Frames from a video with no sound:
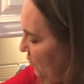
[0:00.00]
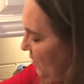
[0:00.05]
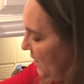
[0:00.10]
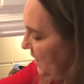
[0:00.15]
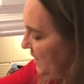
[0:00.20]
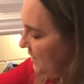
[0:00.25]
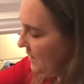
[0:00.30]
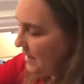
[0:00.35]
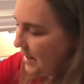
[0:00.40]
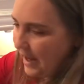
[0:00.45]

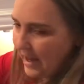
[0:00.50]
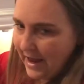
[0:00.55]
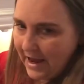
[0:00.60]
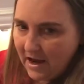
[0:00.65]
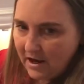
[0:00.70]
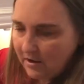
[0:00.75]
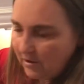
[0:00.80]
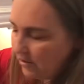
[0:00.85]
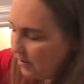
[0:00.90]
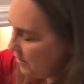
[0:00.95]
ahead and
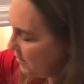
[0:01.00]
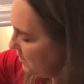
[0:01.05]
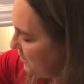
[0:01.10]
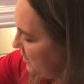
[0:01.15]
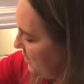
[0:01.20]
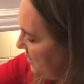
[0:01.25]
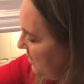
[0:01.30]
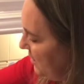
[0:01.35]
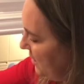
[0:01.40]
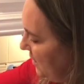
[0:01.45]
add our
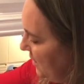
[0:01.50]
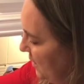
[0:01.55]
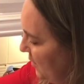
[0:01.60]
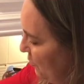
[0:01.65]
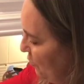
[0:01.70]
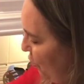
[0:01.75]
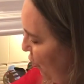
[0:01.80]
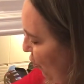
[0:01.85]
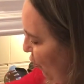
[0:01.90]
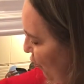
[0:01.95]

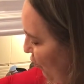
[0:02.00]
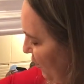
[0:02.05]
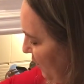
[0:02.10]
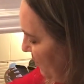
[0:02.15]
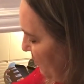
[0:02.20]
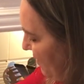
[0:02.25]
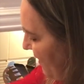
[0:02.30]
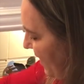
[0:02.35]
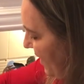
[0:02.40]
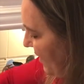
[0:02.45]
pork
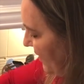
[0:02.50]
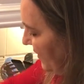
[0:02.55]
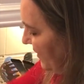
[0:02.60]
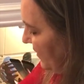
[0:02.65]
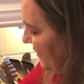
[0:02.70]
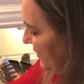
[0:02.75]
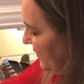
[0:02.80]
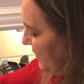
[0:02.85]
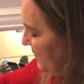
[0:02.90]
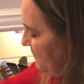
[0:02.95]
back
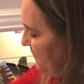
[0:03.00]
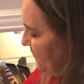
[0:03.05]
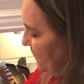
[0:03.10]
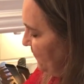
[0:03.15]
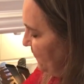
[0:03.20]
in,